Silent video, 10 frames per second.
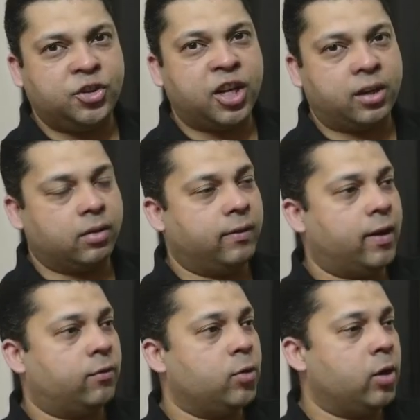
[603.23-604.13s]
general
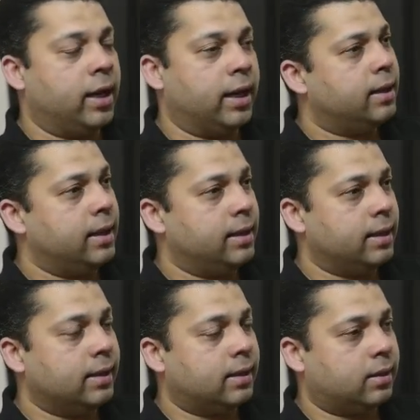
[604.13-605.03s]
way of doing it. In
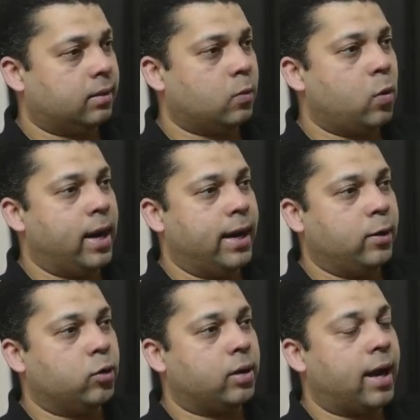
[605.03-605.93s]
this way,
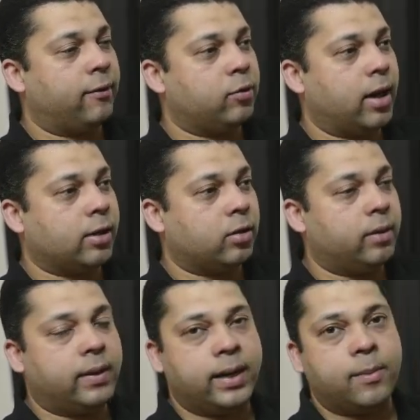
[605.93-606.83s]
you don't have to
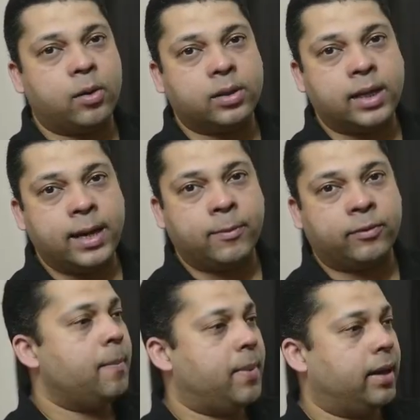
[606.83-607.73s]
actually worry about the name
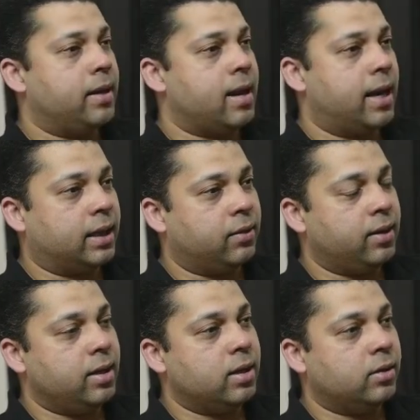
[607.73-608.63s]
of the parent
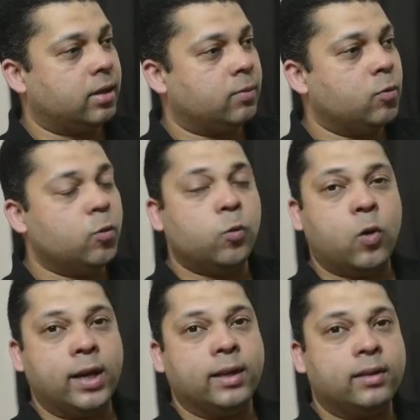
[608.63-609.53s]
directory. You just move
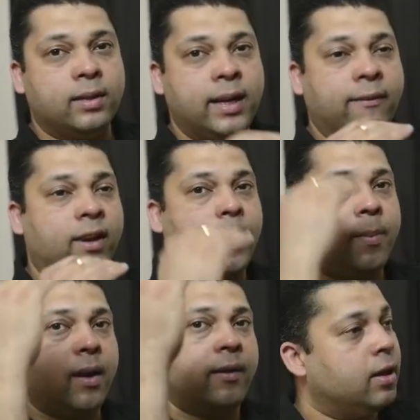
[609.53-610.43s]
one level
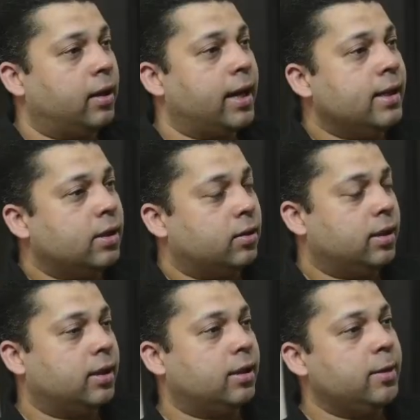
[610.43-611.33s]
above. Okay, so
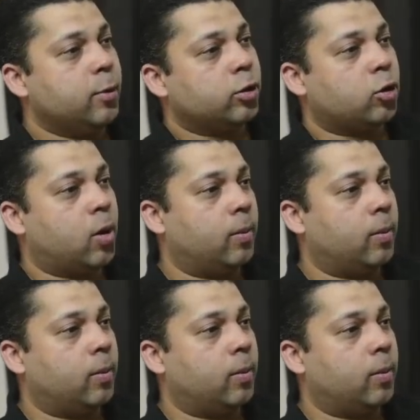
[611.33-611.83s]
this is the most